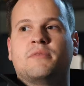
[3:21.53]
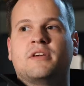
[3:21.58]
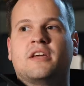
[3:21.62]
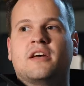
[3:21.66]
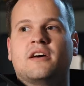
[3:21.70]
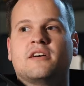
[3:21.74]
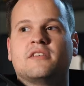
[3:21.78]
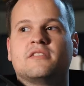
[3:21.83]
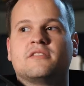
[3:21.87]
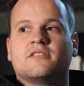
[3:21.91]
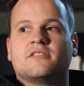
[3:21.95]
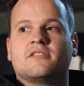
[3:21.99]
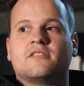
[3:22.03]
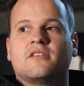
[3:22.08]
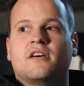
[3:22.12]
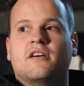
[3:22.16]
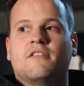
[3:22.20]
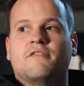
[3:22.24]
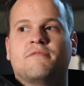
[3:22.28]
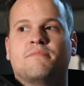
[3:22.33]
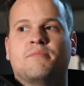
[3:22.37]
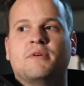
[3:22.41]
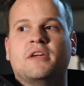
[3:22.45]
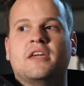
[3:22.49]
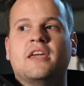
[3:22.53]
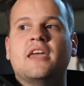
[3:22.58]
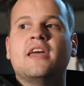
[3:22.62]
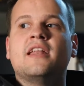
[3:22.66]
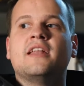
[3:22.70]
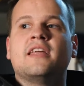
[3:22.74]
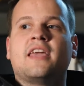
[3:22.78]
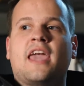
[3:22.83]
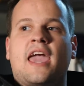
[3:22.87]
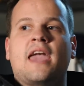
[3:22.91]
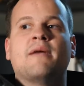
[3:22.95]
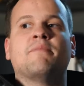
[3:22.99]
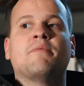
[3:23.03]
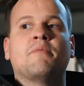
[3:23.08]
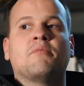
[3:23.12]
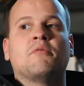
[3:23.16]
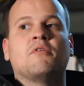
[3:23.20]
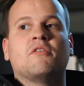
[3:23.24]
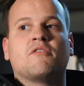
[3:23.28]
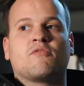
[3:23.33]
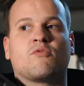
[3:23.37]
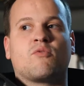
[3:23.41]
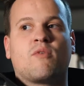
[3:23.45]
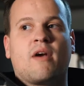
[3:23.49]
because of being
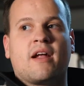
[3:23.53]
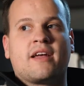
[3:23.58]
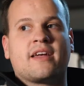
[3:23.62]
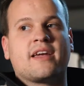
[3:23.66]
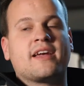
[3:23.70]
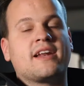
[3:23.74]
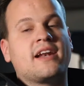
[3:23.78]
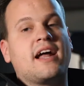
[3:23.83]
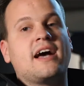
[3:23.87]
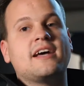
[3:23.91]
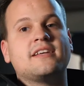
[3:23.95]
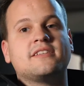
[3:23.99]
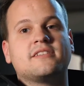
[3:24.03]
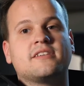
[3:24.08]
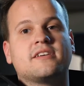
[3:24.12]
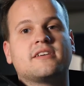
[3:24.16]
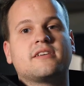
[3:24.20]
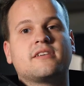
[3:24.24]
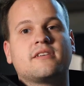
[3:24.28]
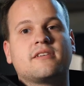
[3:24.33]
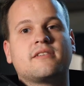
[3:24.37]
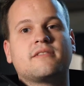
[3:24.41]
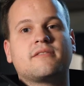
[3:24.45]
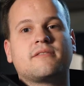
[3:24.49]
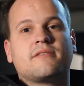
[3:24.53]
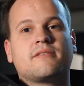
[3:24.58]
incapable of recognizing.